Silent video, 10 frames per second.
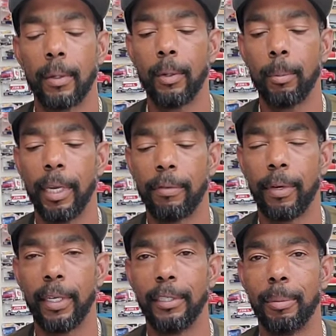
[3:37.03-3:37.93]
Cool to make
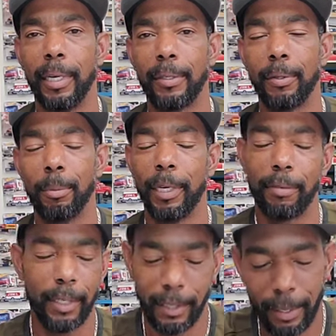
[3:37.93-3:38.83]
friends, man. Cool to
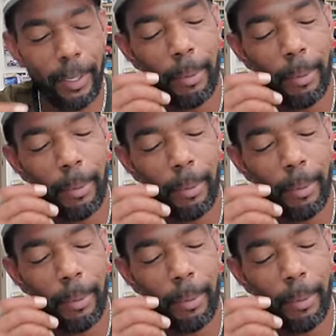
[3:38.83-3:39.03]
make friends. So